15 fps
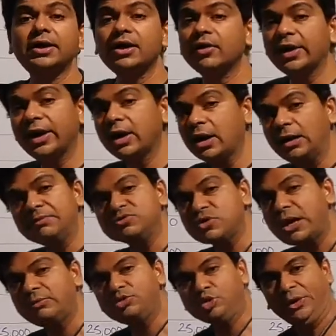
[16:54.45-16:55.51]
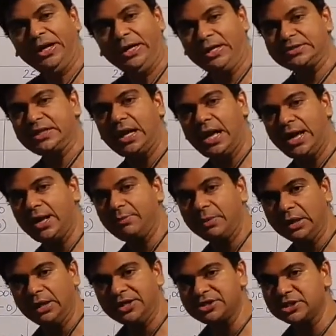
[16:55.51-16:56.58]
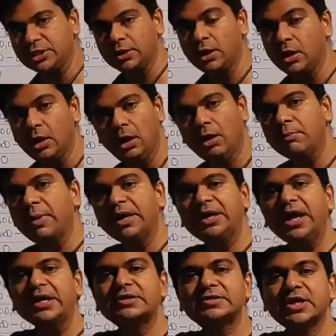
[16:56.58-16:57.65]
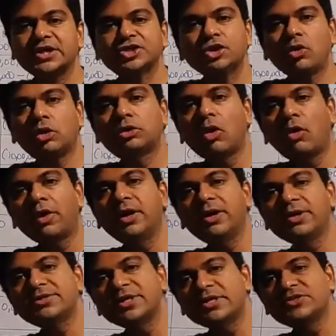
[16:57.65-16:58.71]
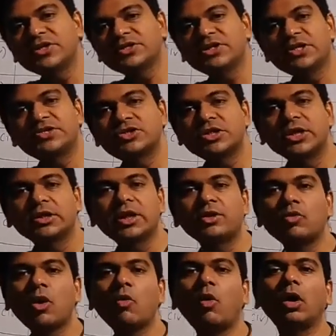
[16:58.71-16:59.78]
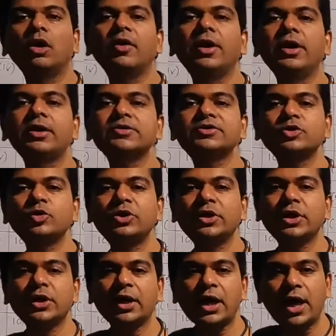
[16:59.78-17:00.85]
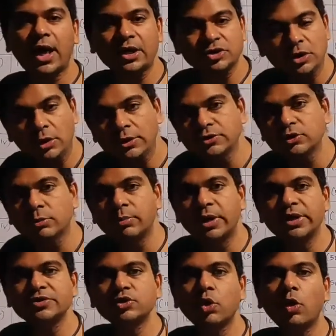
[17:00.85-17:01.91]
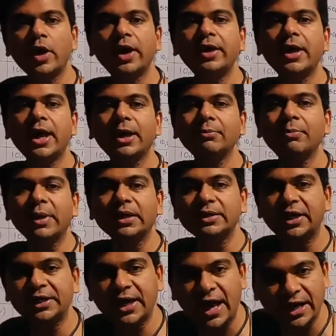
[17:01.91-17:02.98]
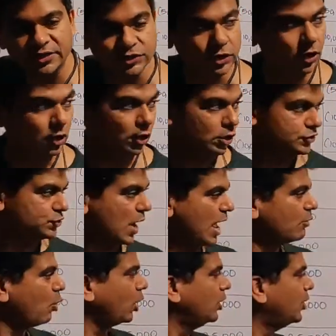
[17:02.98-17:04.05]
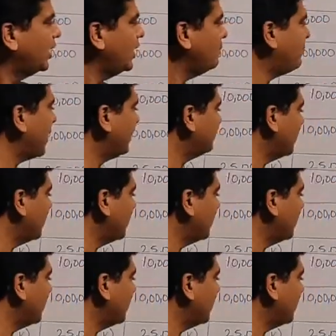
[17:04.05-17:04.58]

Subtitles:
income, so I am showing it as a liability. But taxation authorities are suggesting that you have already received it in cash, so please go ahead and pay the tax. So I have already paid the